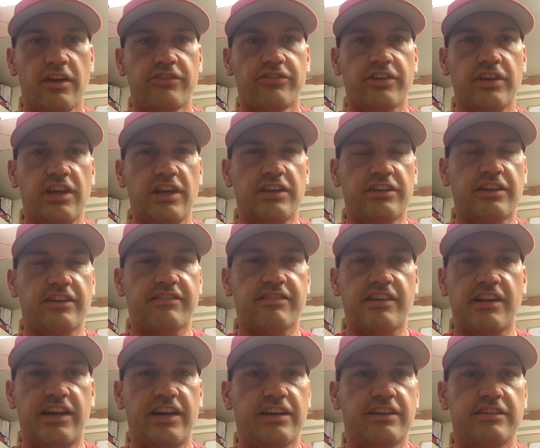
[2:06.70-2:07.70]
So yeah, that's
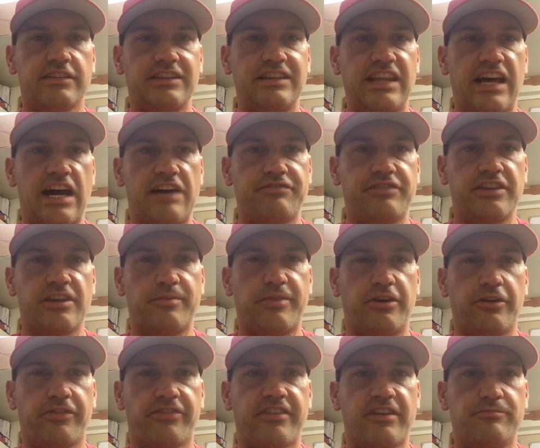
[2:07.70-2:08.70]
like laughing
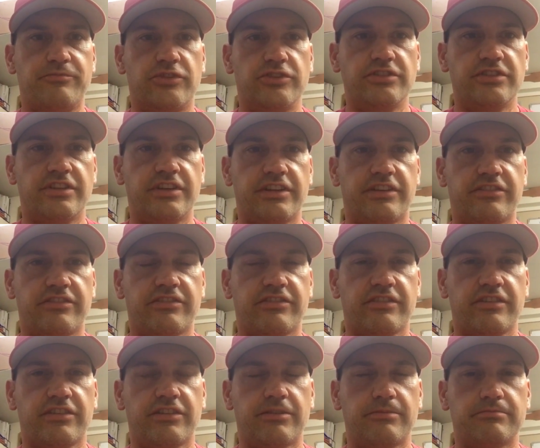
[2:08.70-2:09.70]
about someone that
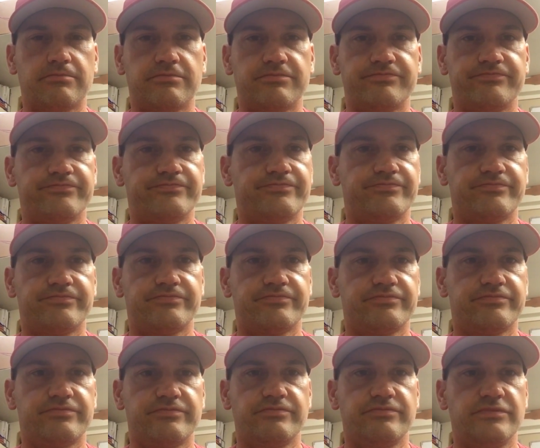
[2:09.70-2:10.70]
um,
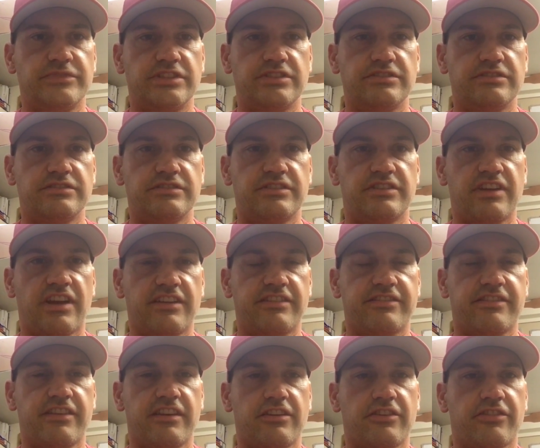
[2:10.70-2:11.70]
uh,
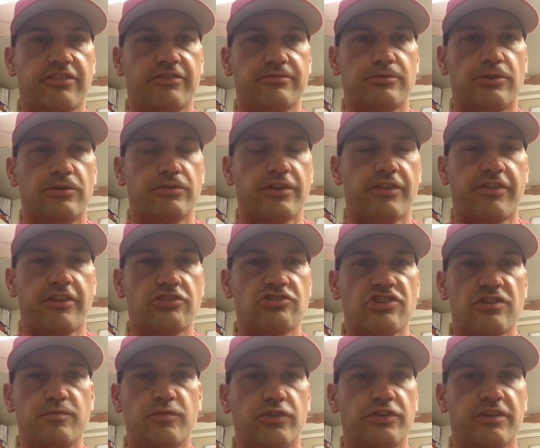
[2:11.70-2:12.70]
does things wrong at the
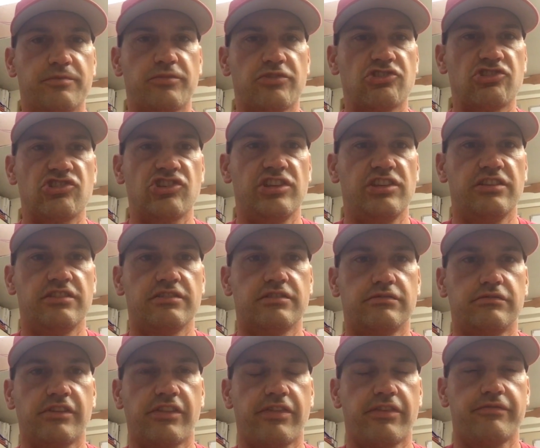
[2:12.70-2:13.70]
gym on a machine
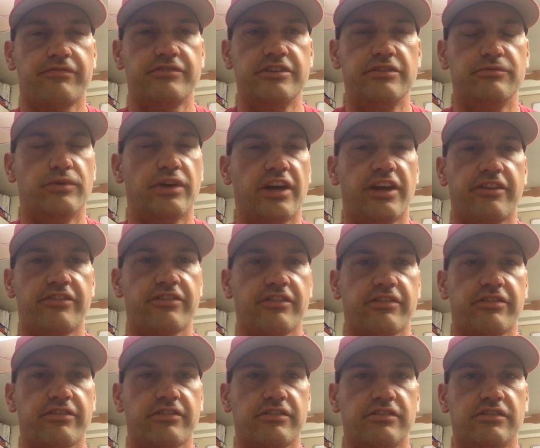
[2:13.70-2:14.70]
or with the free weights
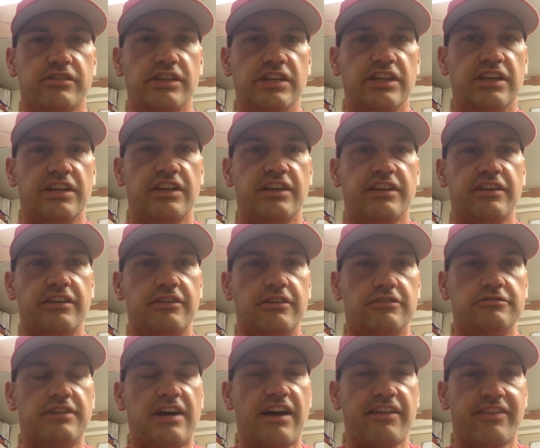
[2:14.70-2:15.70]
or so. You
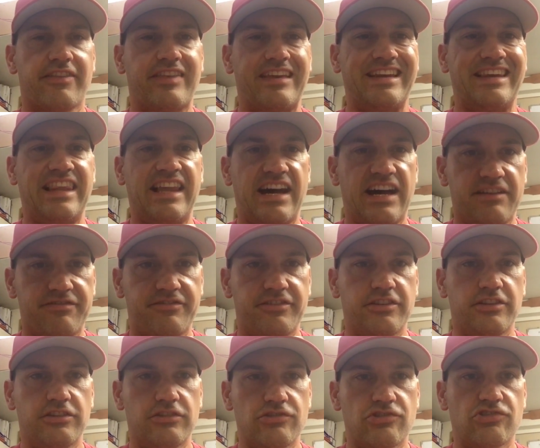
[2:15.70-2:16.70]
know, rather than
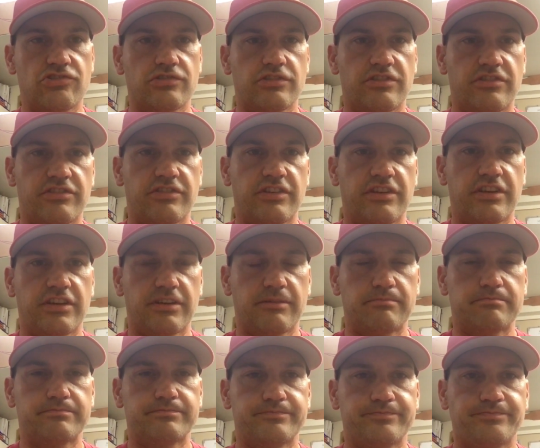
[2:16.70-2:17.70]
laughing, you should
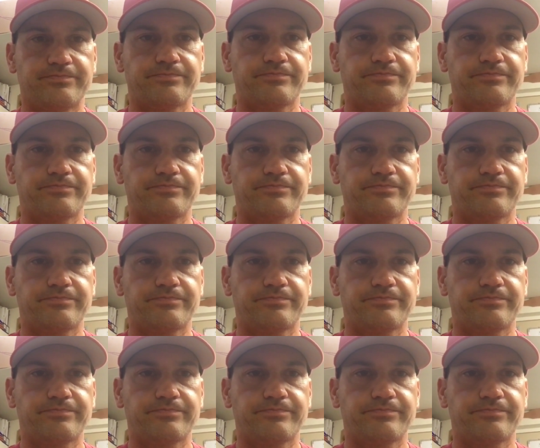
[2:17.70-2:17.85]
um,